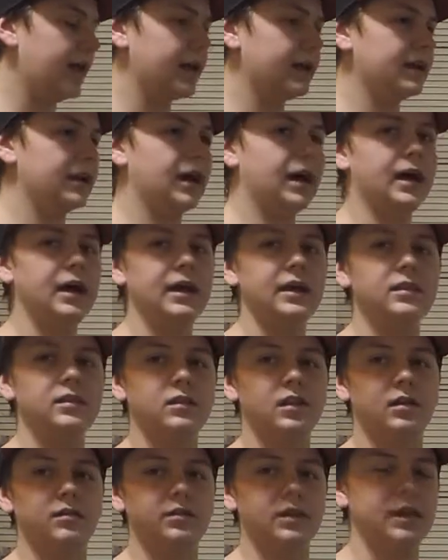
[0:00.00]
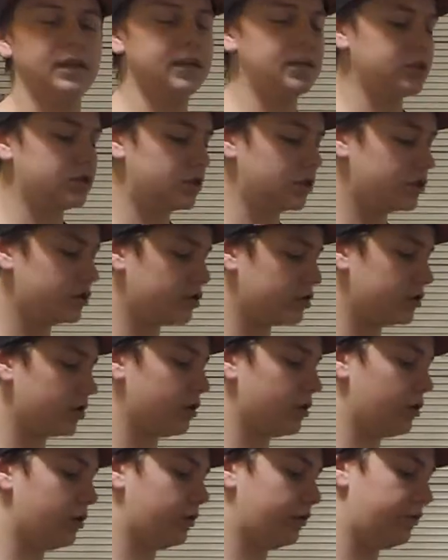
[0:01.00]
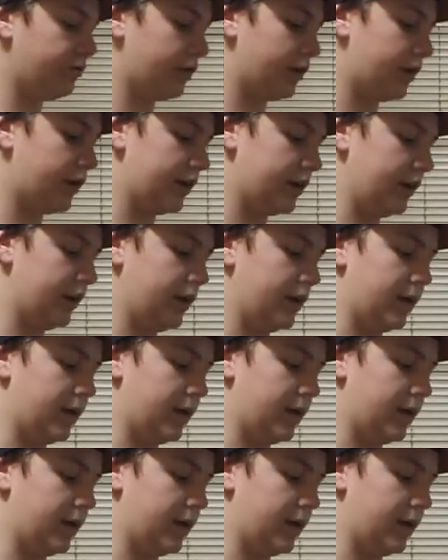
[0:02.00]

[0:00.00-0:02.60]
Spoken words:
and I love it. It is so fun.